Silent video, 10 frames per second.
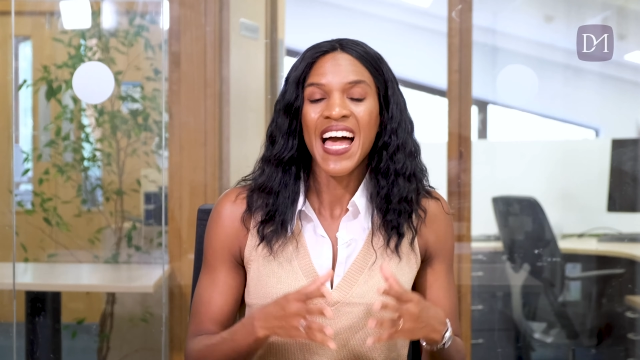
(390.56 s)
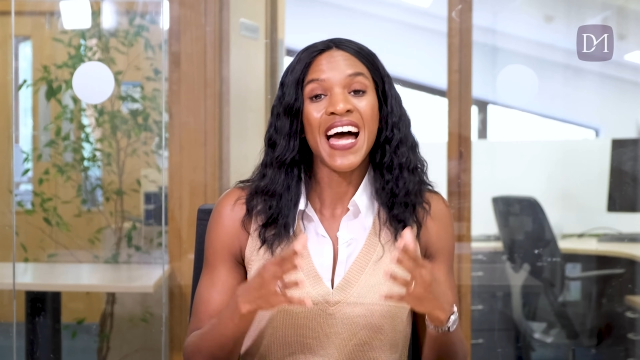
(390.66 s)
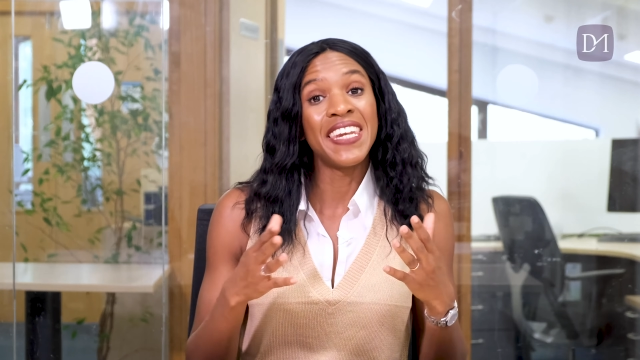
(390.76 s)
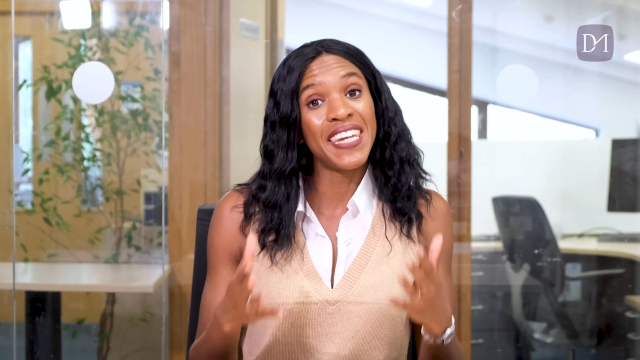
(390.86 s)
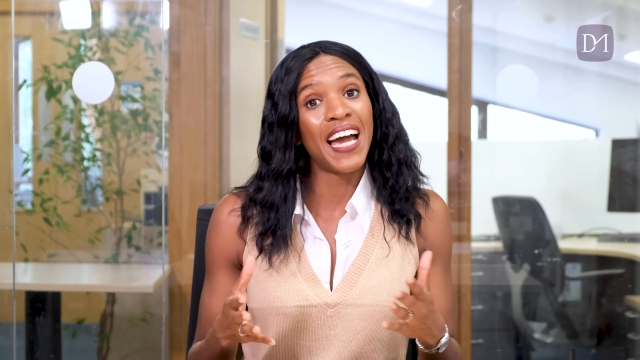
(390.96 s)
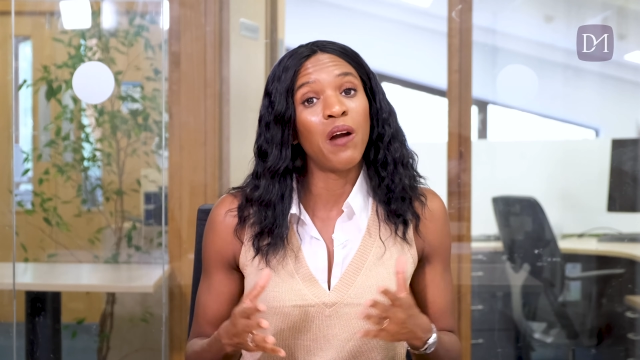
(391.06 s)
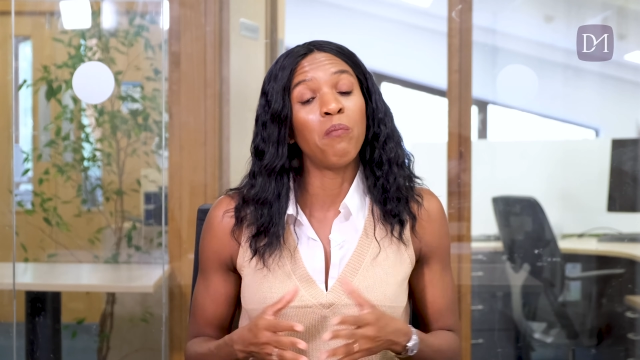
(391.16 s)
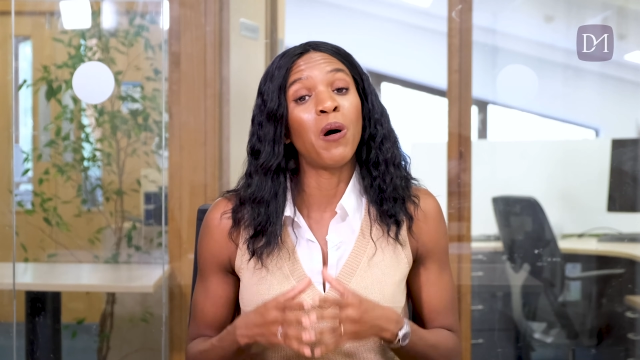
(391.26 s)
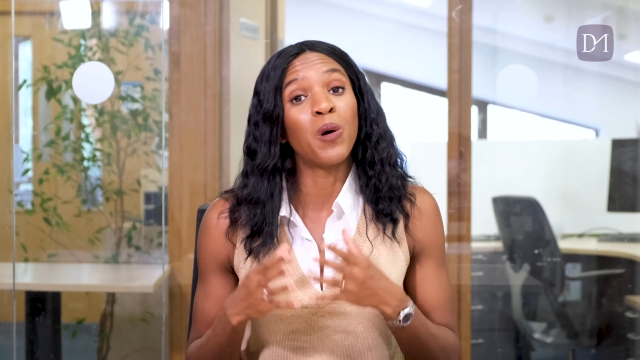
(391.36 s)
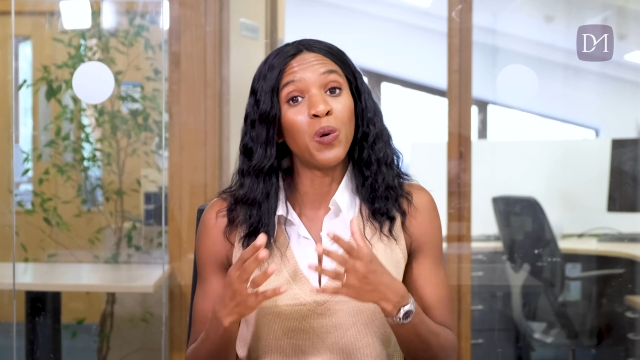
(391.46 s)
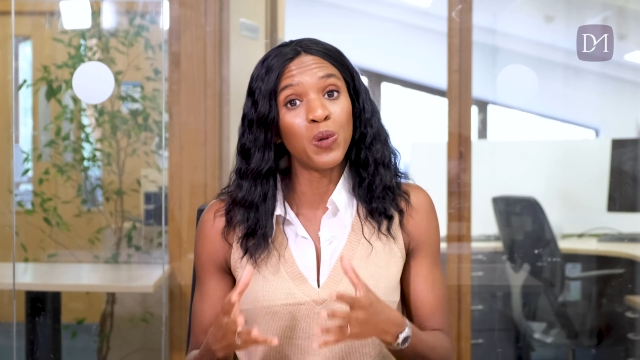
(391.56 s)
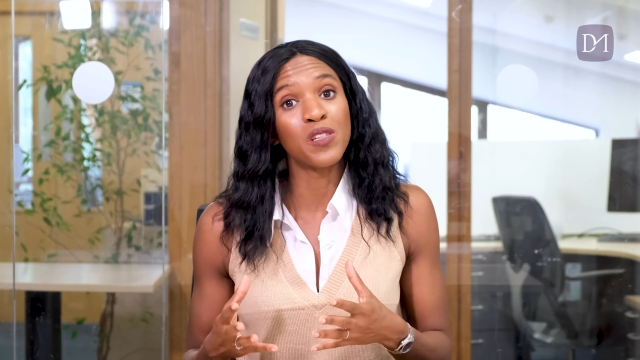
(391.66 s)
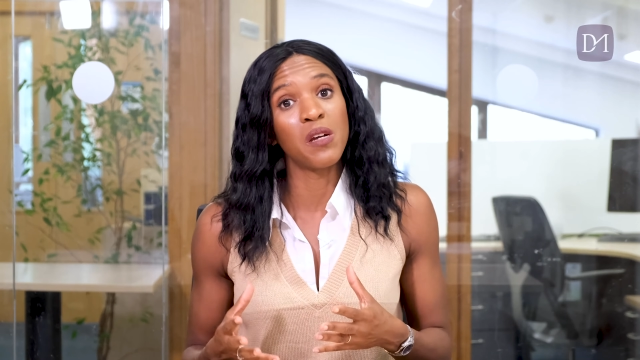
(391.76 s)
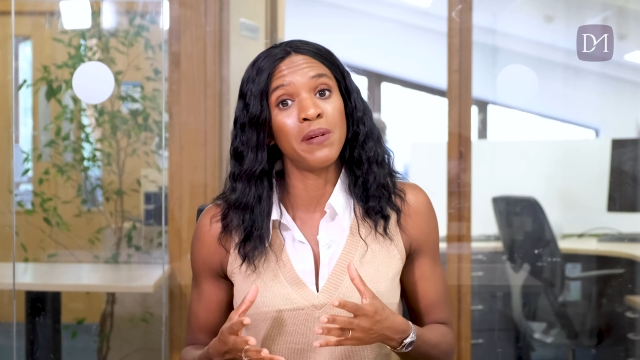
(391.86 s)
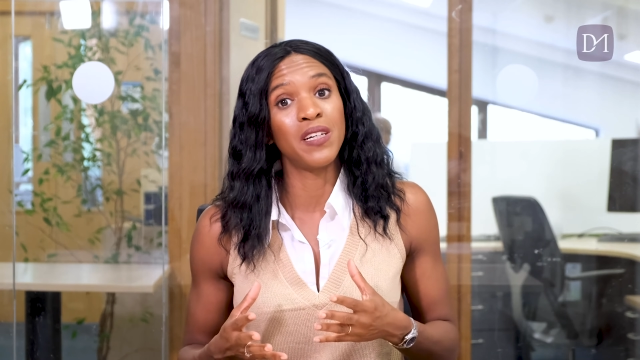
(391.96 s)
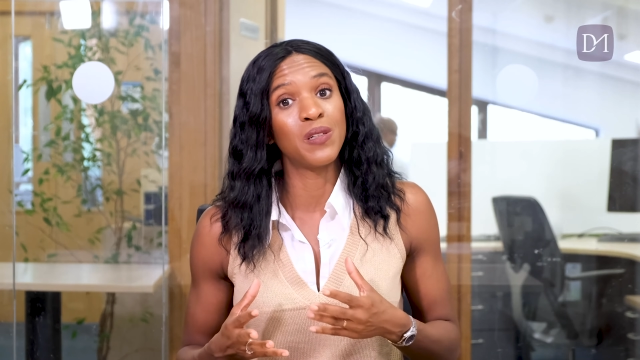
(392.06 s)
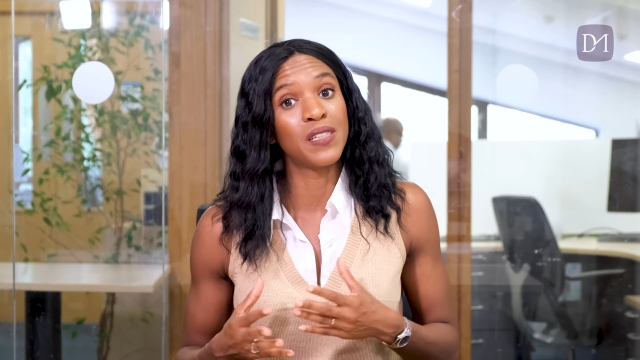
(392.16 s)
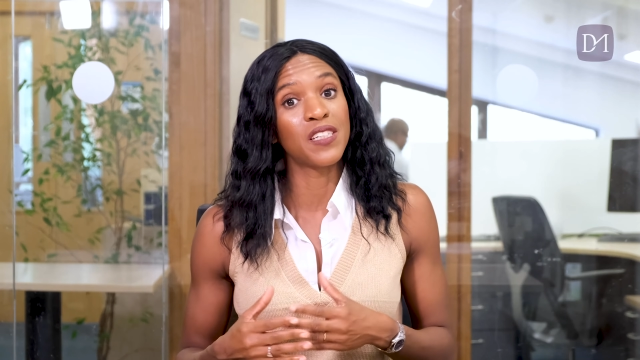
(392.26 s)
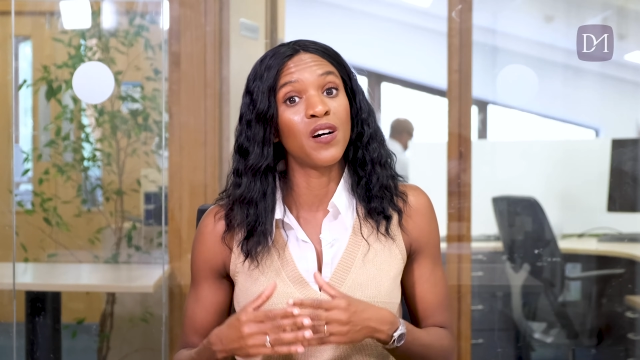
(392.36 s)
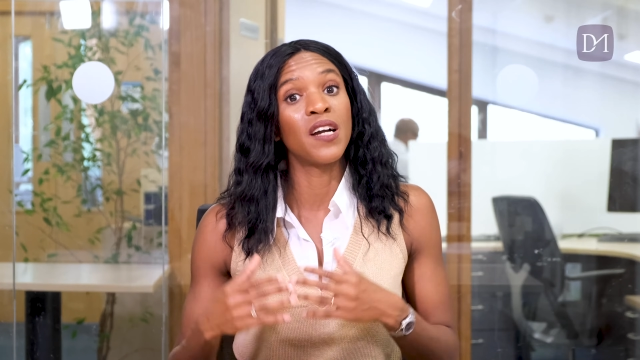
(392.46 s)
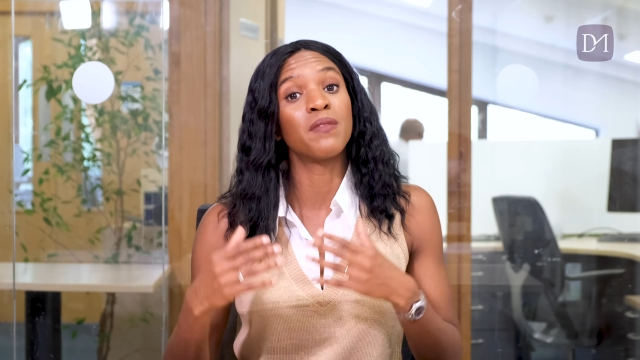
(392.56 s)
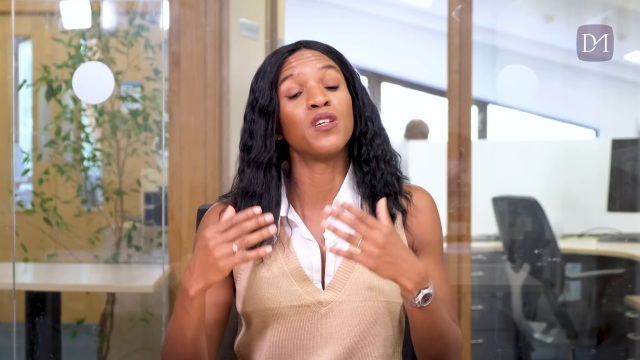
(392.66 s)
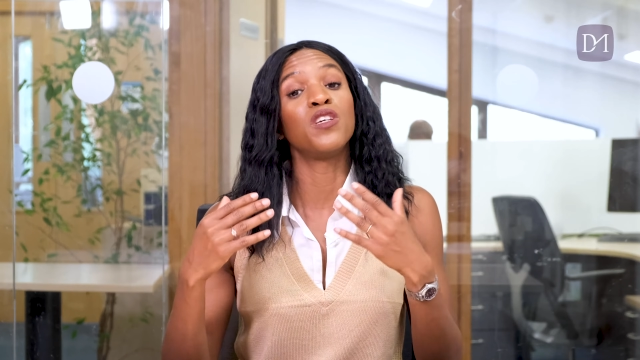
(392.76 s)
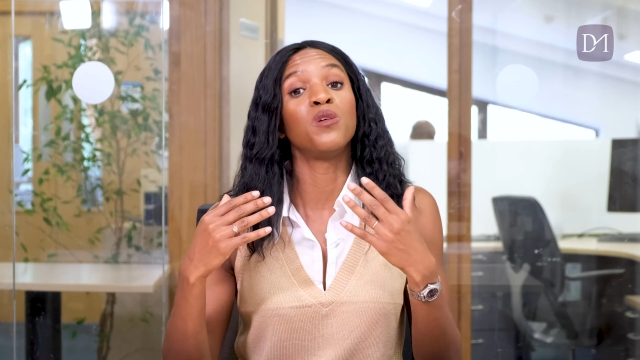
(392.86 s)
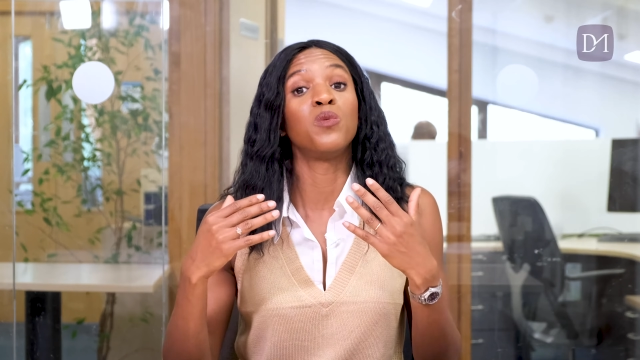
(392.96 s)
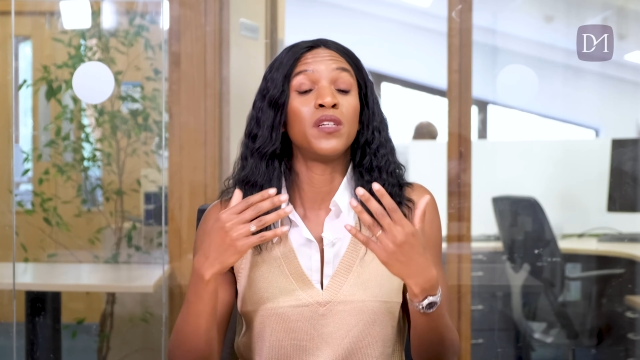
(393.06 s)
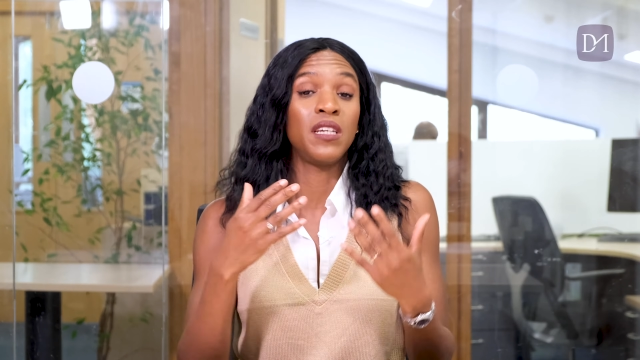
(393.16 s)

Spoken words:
And now might also be a good time that you would,